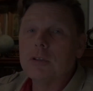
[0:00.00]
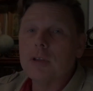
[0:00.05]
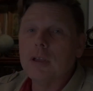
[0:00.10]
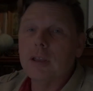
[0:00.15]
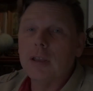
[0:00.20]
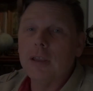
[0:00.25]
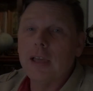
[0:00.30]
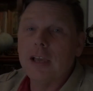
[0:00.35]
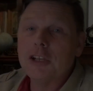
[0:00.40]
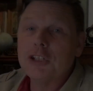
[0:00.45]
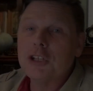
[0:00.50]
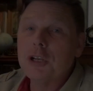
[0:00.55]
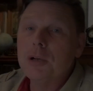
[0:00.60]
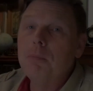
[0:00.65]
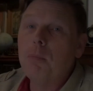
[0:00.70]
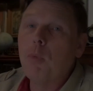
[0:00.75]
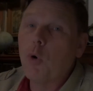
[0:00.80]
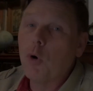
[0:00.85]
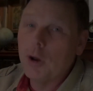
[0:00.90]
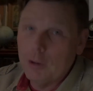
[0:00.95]
Election
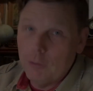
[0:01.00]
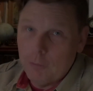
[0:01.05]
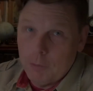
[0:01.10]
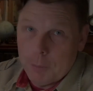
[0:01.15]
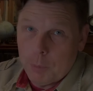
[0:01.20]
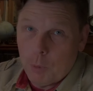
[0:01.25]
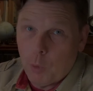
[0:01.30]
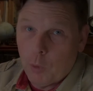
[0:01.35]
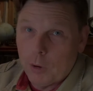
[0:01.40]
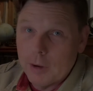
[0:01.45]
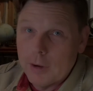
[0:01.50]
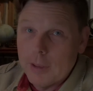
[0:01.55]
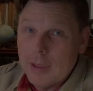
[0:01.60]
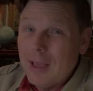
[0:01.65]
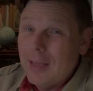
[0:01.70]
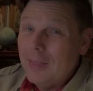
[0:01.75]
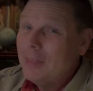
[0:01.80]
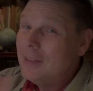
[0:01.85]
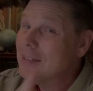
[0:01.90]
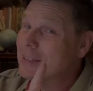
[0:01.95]
Morning Report.
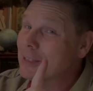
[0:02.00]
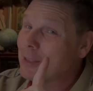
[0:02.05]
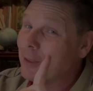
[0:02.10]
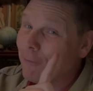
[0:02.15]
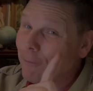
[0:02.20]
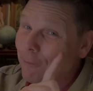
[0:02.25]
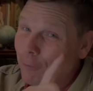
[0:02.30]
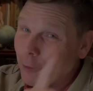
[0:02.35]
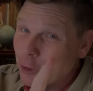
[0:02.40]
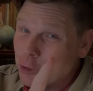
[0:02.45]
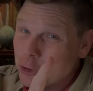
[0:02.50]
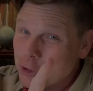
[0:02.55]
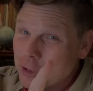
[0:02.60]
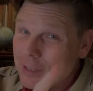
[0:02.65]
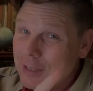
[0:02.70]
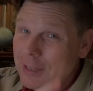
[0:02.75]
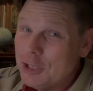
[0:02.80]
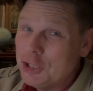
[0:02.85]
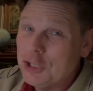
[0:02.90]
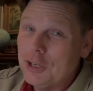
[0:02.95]
This is the first
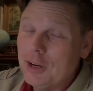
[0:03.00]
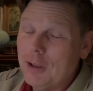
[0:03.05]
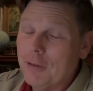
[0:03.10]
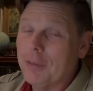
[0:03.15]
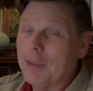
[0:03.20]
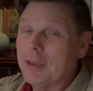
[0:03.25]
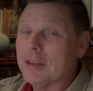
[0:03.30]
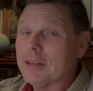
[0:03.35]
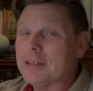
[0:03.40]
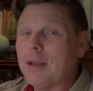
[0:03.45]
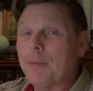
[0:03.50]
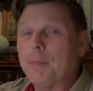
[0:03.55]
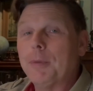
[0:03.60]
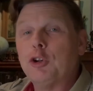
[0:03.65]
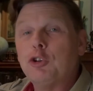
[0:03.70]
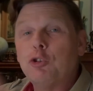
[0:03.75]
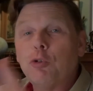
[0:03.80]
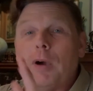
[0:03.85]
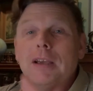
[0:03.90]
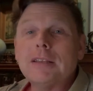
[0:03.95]
edition of this. I'm
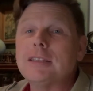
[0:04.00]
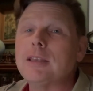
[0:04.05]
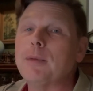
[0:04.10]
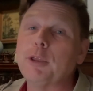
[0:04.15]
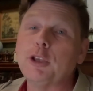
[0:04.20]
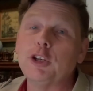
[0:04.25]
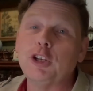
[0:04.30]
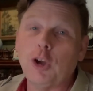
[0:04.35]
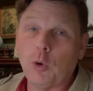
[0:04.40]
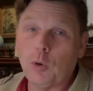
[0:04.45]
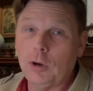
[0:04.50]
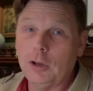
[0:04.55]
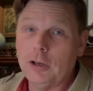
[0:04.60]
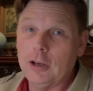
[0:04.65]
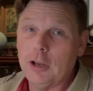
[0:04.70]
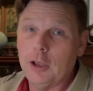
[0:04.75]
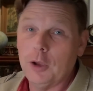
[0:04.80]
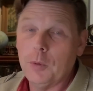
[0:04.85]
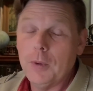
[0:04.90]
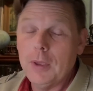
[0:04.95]
going to try something totally
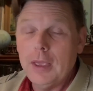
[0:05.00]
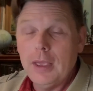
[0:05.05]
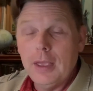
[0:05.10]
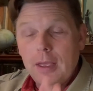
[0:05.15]
new.